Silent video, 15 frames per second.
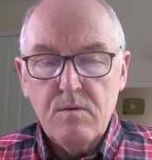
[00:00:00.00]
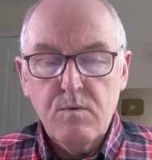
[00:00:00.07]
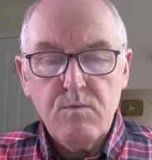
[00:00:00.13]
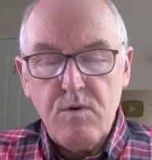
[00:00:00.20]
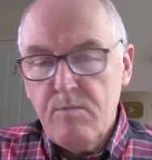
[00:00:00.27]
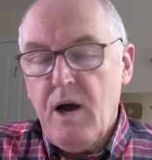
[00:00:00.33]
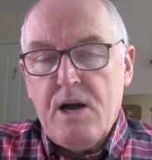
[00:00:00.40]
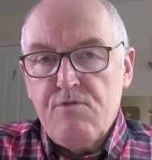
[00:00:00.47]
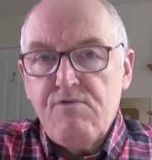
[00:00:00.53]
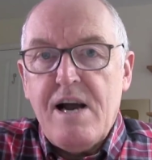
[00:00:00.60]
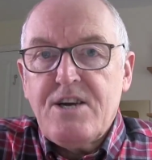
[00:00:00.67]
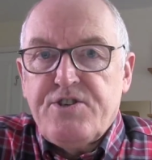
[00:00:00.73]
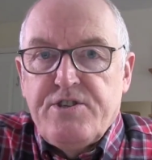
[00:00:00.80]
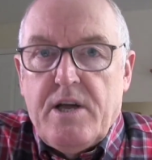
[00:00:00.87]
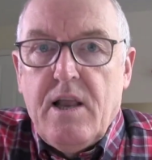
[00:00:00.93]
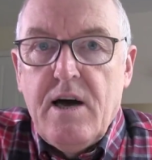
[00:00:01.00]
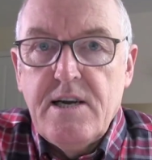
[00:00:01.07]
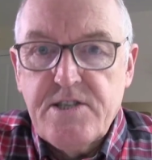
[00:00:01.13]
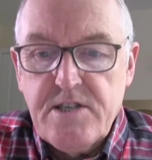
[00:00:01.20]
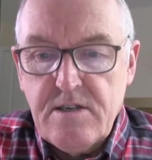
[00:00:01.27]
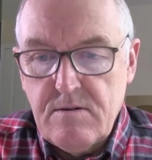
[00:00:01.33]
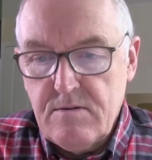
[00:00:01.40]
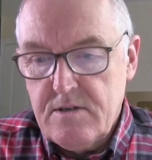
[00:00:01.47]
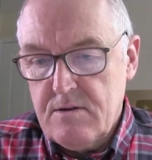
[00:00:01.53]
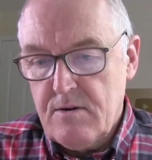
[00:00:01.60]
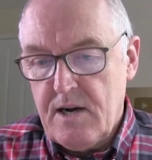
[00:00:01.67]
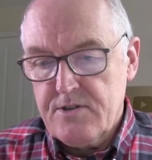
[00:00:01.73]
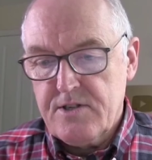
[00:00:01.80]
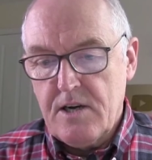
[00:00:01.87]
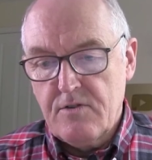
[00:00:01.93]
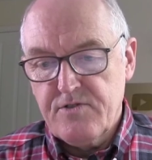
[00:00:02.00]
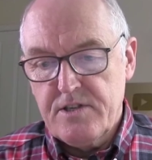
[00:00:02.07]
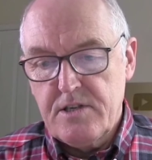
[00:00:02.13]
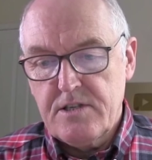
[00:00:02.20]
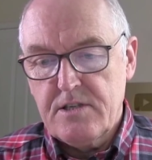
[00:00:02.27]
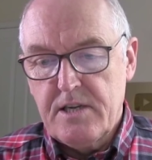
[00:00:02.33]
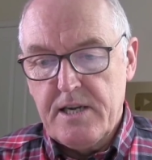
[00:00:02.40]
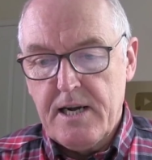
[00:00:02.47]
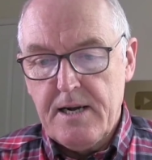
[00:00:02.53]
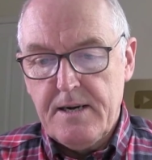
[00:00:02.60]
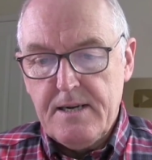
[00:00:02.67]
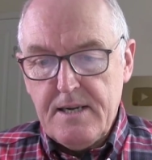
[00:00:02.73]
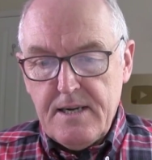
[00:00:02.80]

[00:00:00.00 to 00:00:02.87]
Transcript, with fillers: We might rationalise to ourselves that it's the